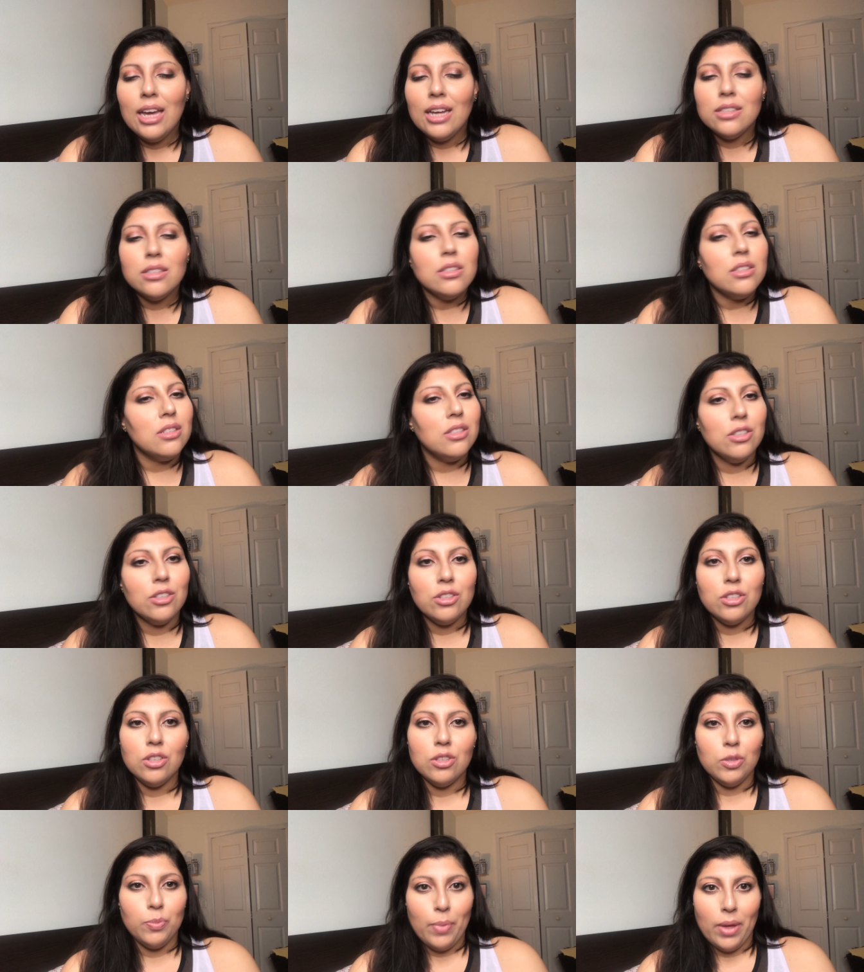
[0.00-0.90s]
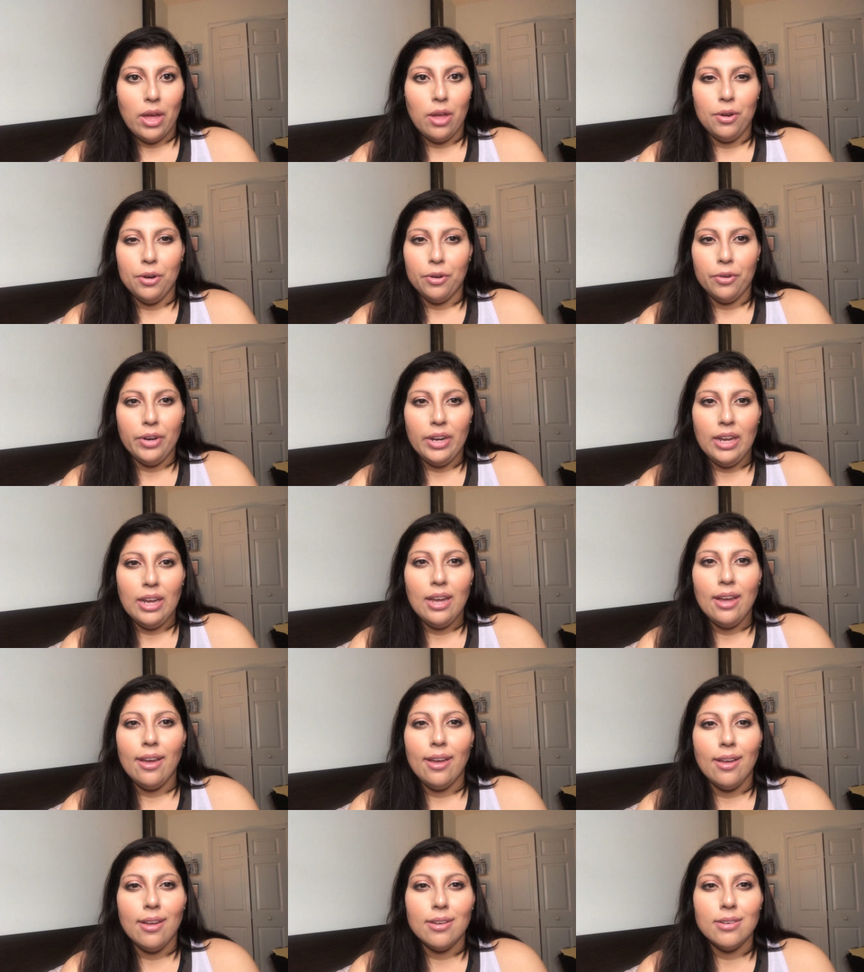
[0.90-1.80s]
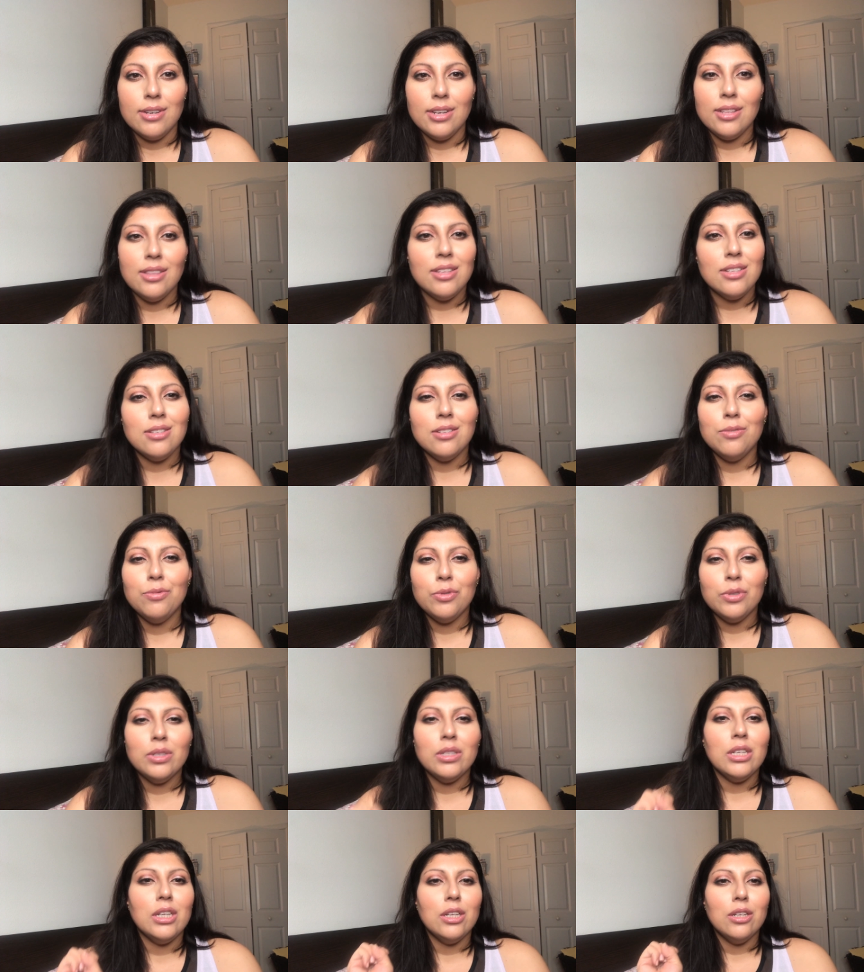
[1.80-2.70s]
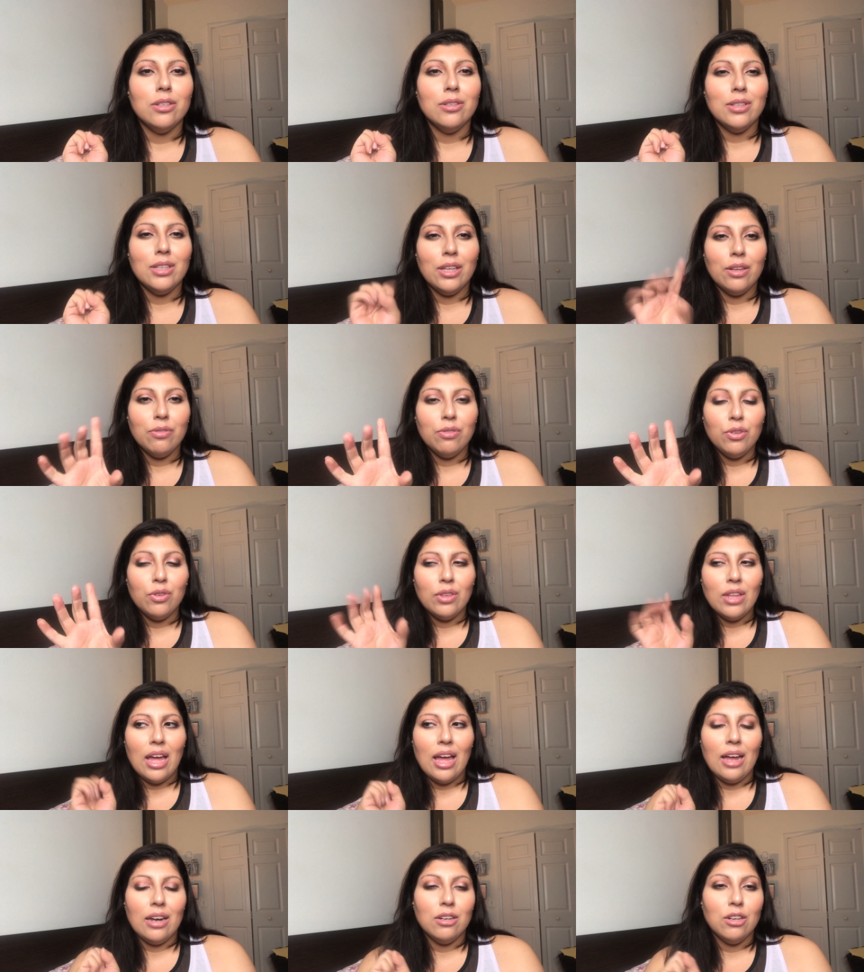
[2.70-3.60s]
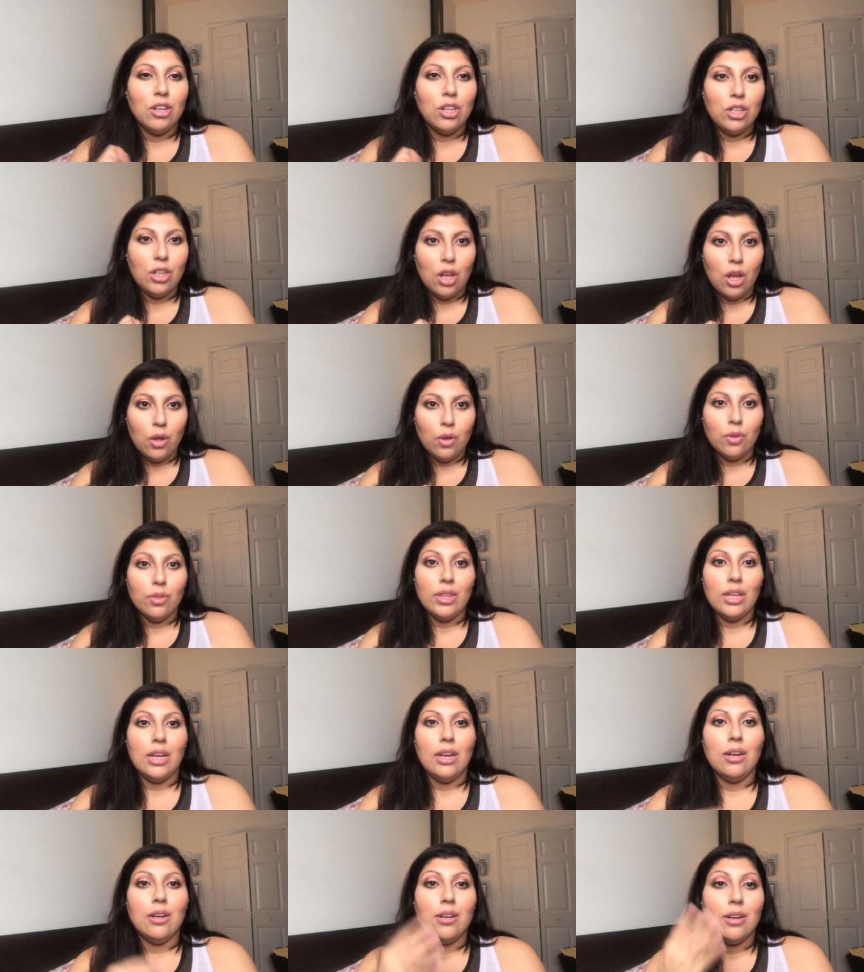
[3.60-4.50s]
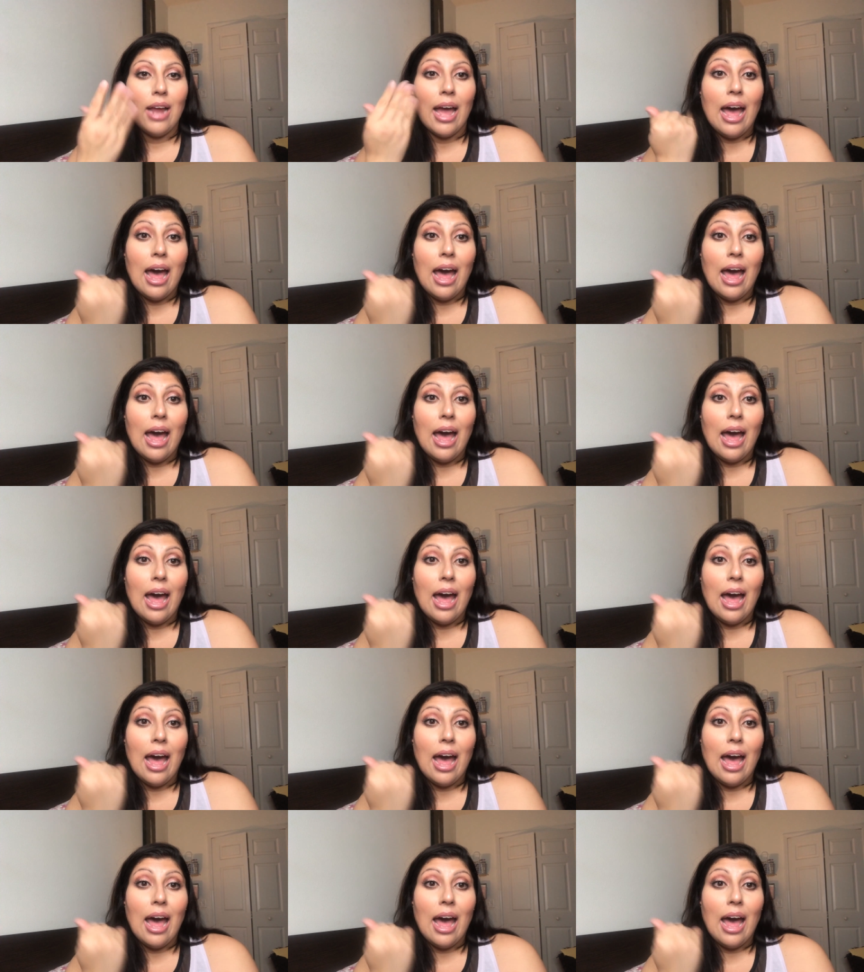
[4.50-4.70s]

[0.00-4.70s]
it still looks powdery and it doesn't really give you that glow that